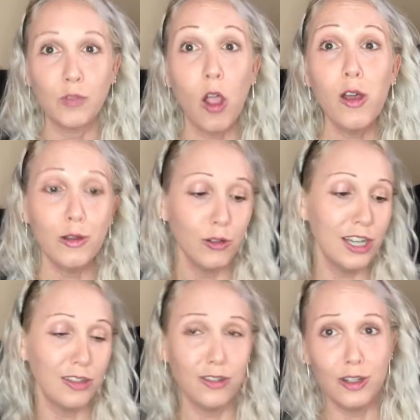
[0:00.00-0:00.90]
Oh
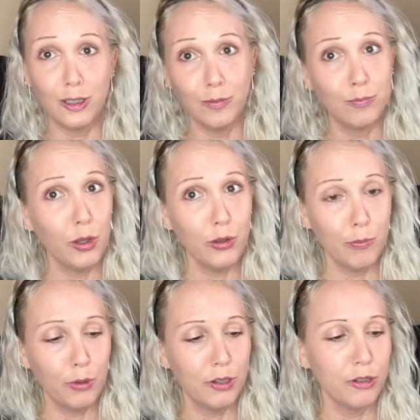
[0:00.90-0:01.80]
yes, dill, most
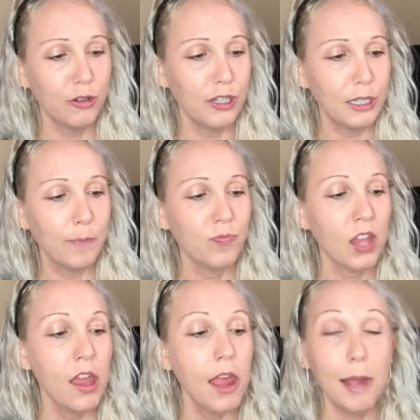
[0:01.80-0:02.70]
important ingredient.
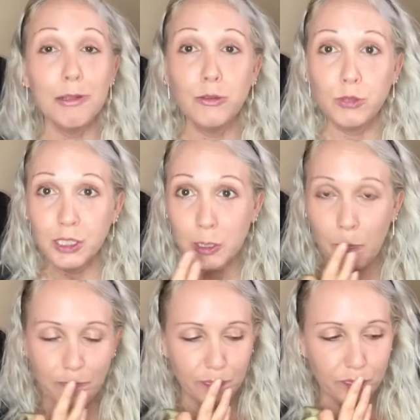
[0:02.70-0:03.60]
I mean, really,
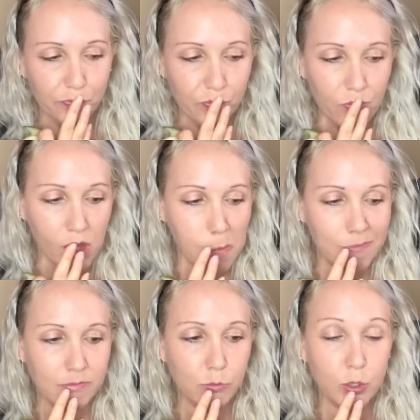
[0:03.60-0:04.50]

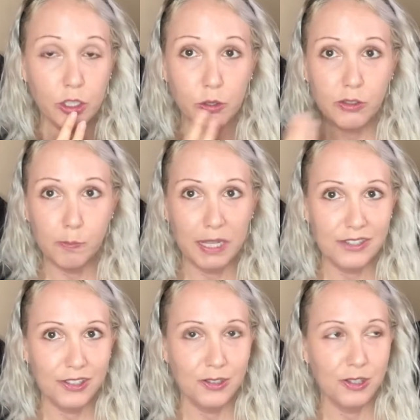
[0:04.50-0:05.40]
when you use
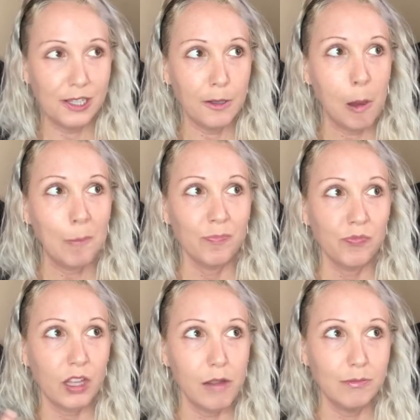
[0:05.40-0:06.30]
bases like
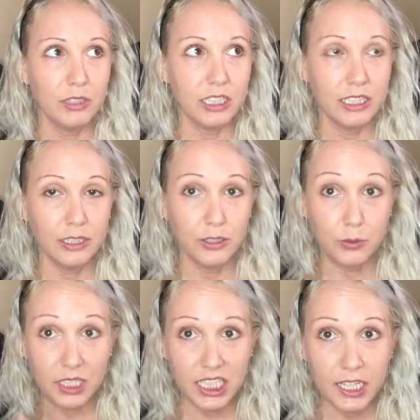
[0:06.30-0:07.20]
the
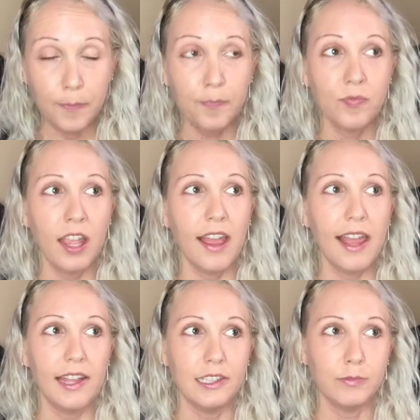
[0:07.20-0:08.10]
zucchini
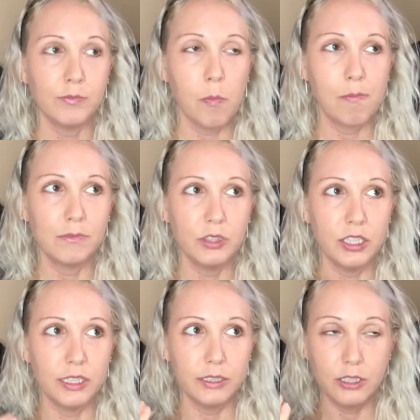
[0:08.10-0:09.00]
and
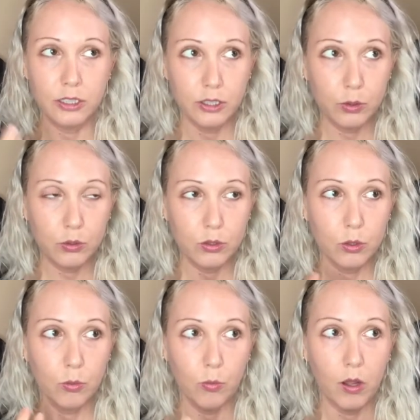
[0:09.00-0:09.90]
the soaked
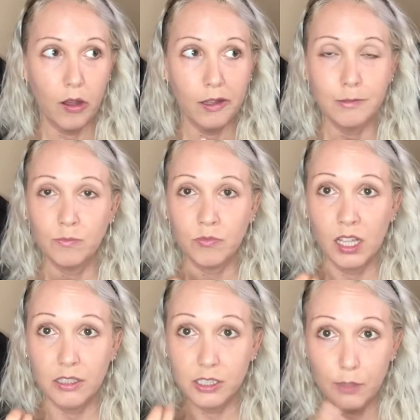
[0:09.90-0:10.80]
raw
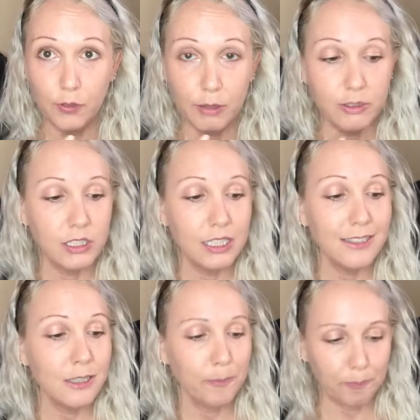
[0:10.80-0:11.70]
sunflower seeds,